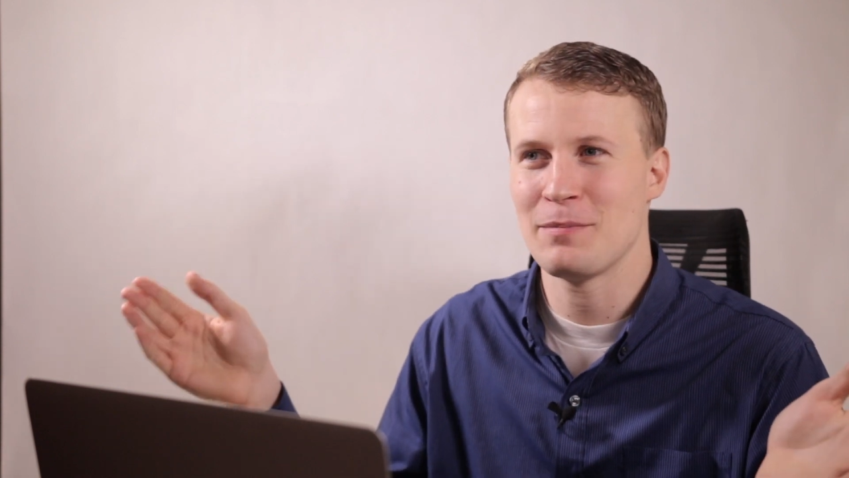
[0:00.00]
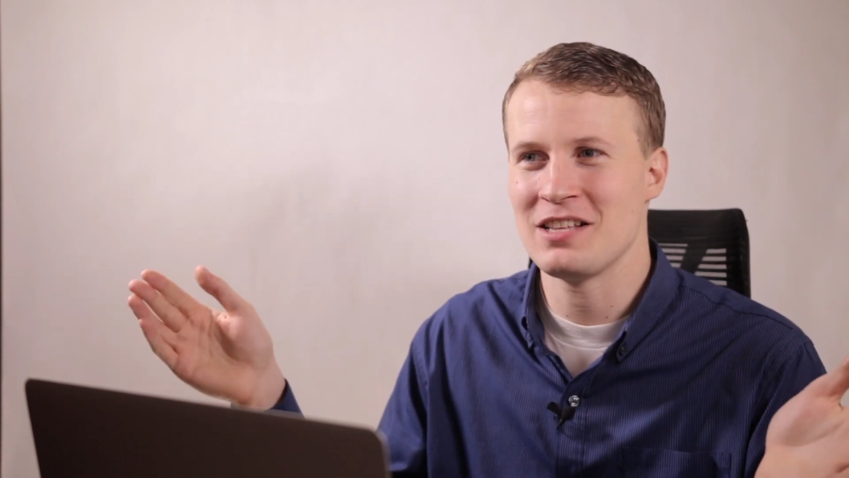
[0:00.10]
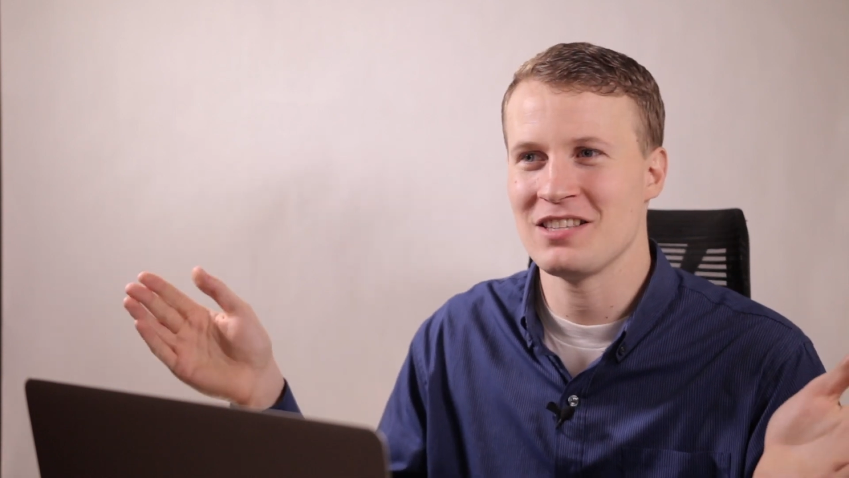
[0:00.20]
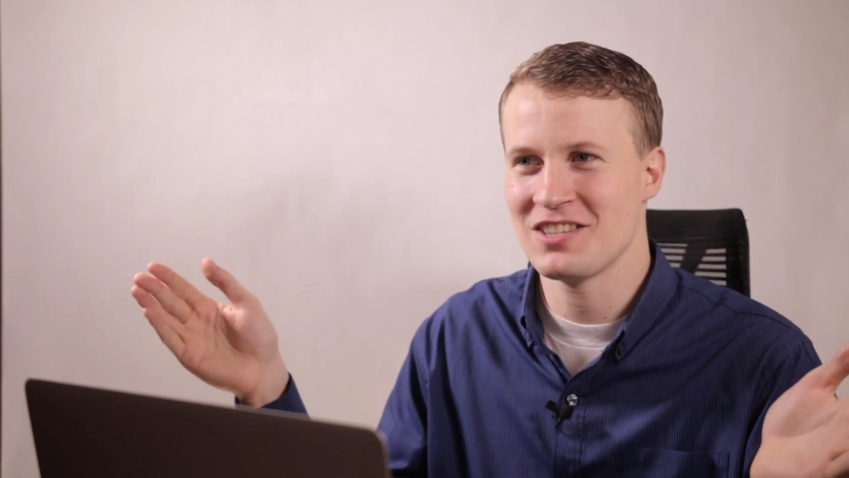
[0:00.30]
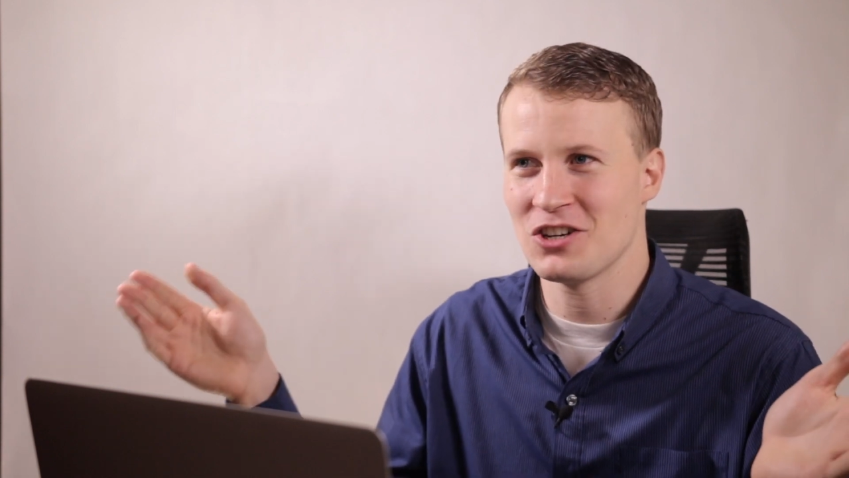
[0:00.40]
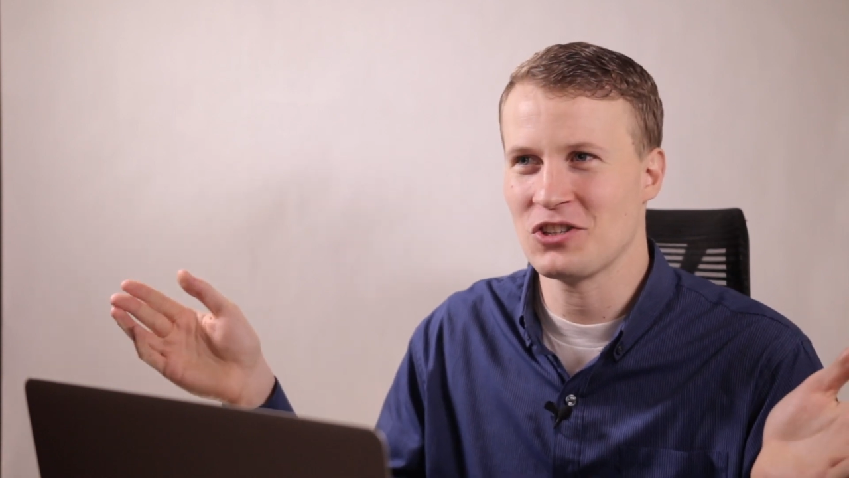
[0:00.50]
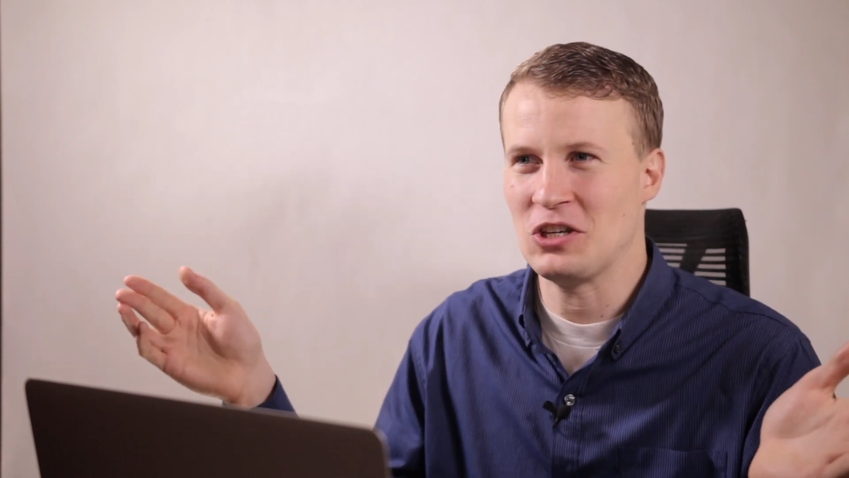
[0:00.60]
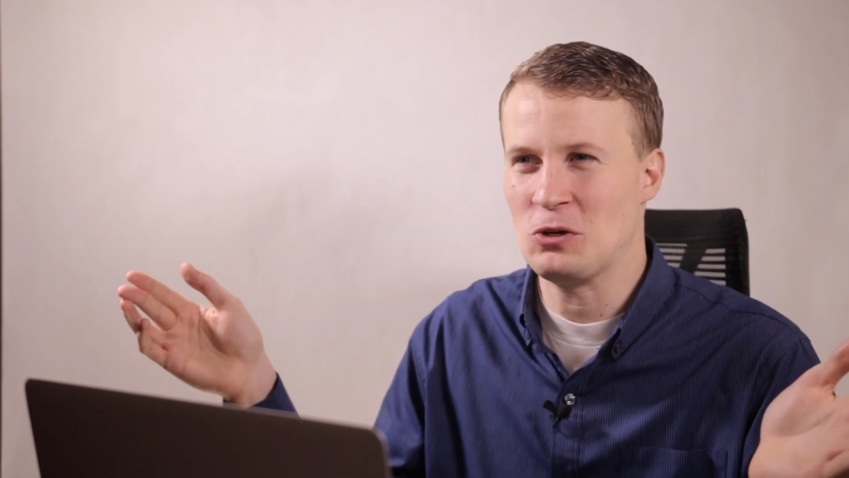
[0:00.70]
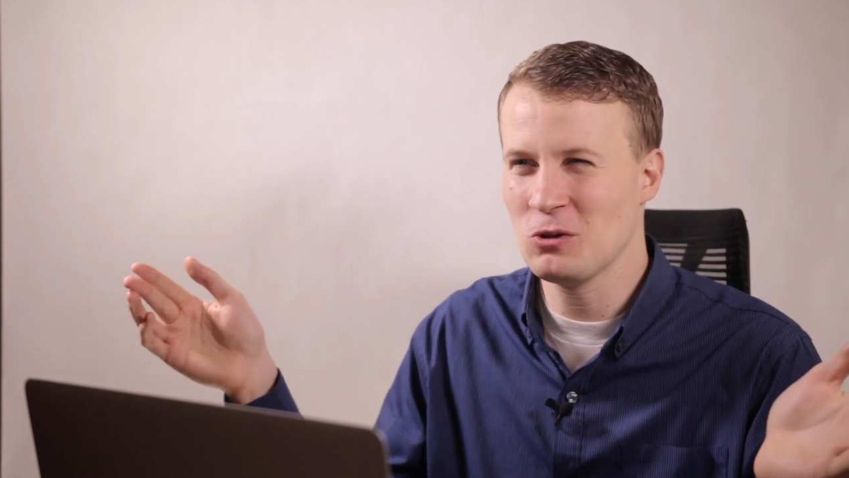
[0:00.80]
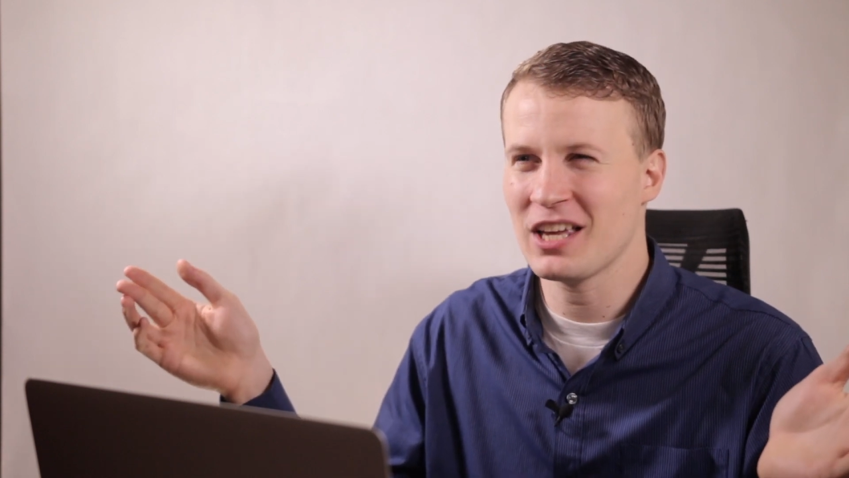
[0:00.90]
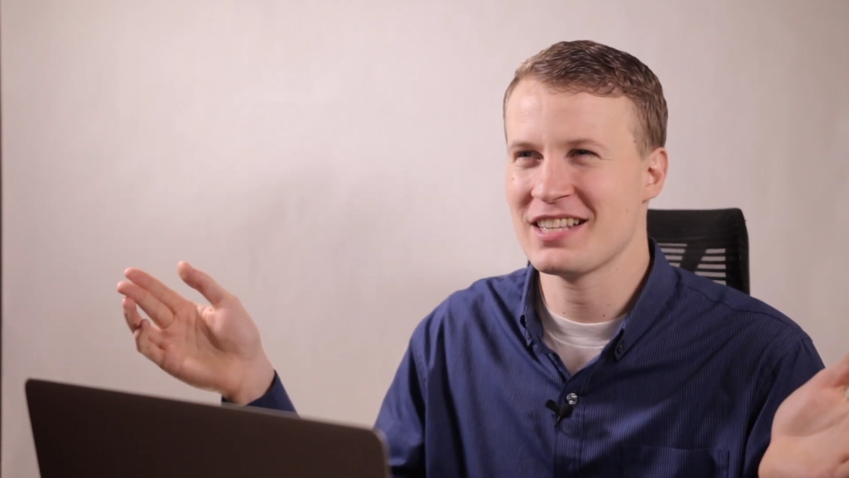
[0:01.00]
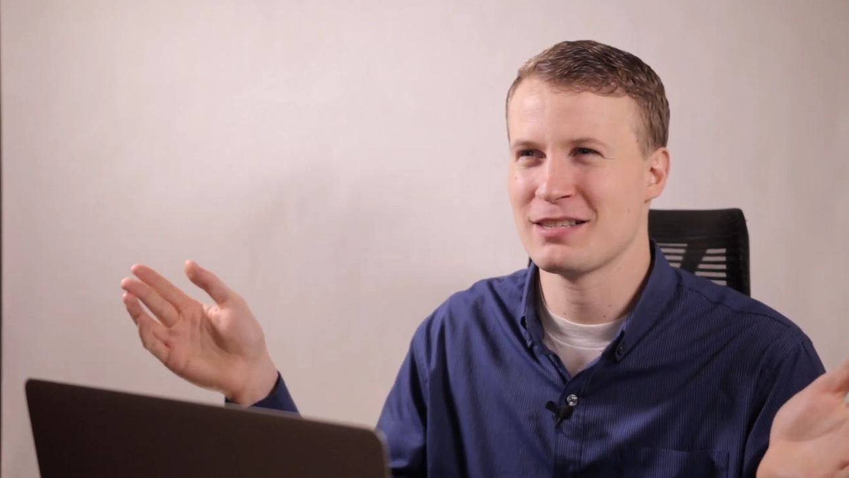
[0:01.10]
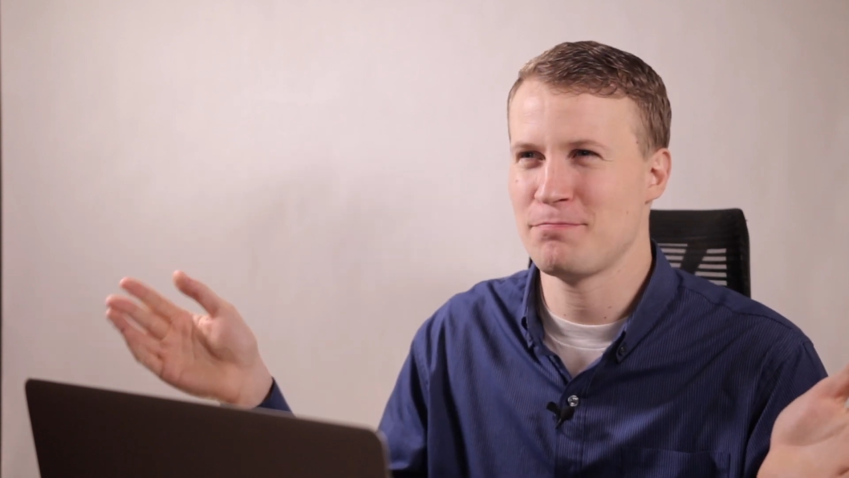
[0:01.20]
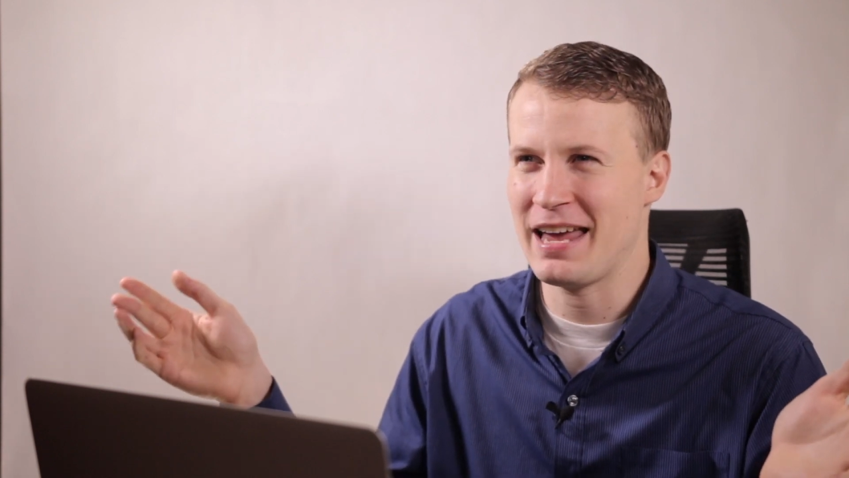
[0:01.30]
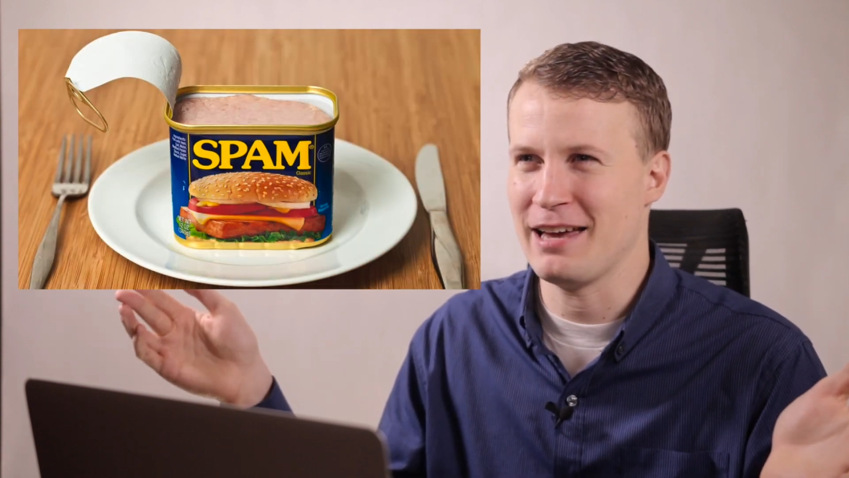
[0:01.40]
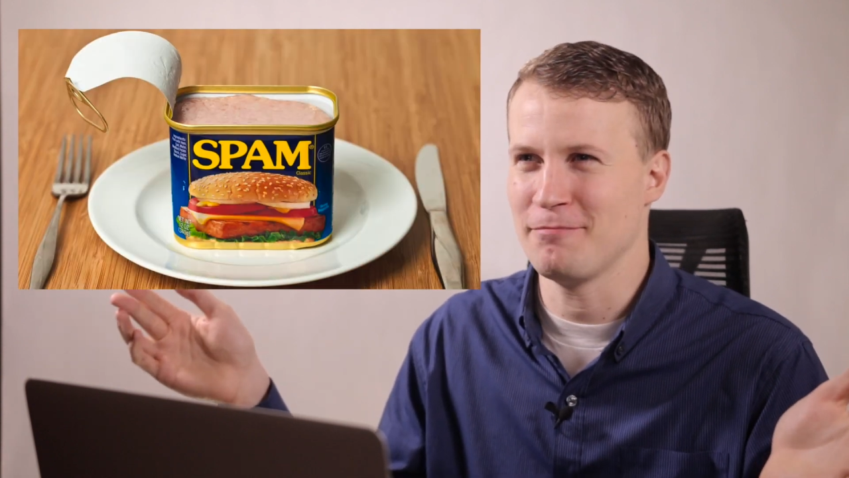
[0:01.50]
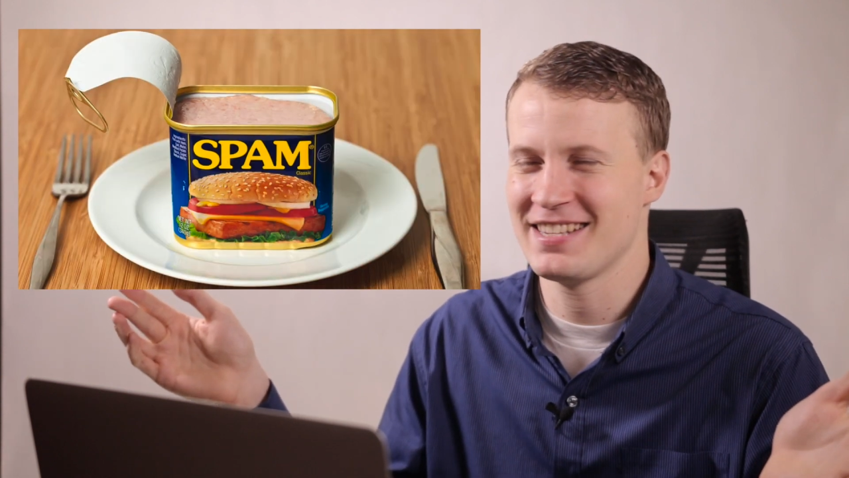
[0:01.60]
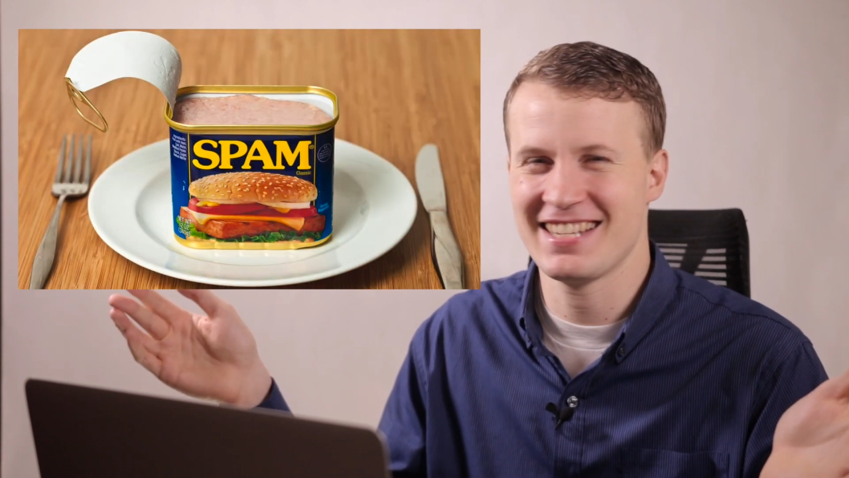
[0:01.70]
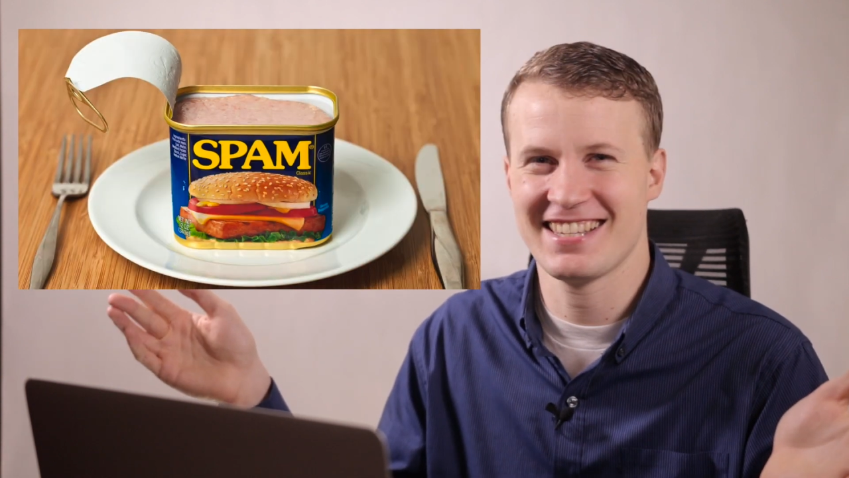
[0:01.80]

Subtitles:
I mean, seriously, who likes spam? It's